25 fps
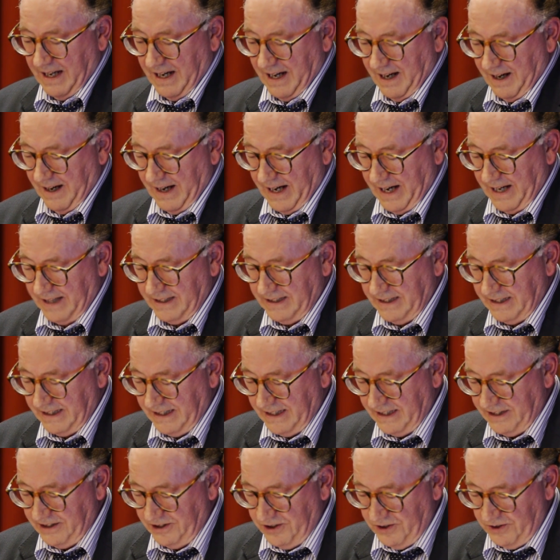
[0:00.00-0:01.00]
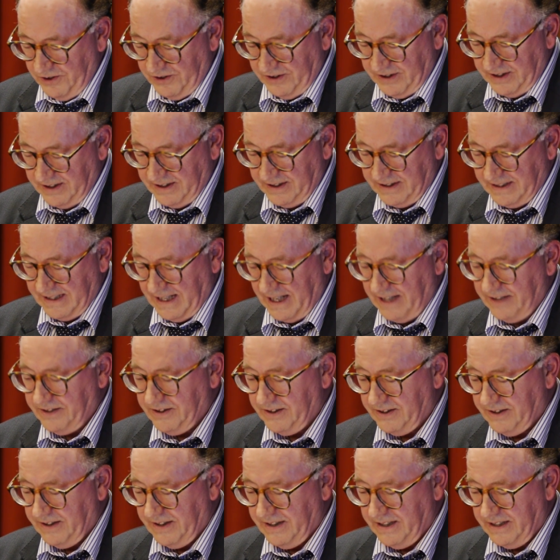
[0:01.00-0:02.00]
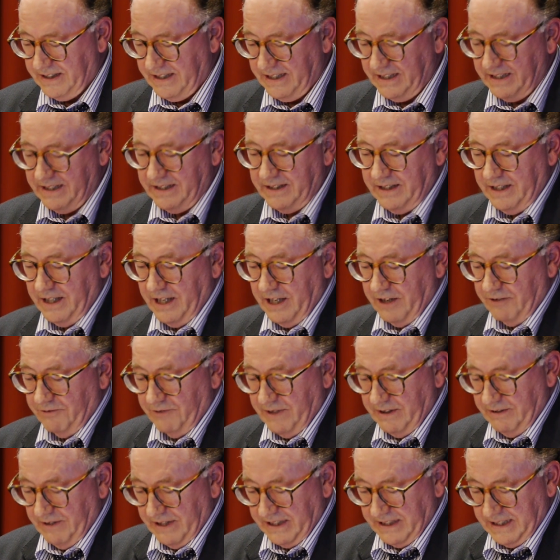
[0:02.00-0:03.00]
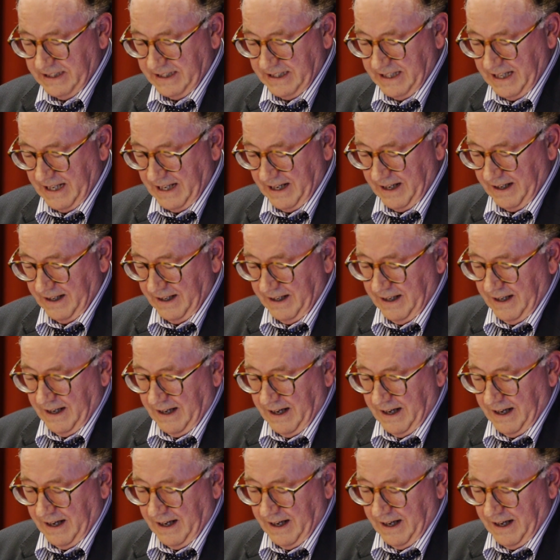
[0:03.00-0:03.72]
And he uses stanzas that he'd rewritten there.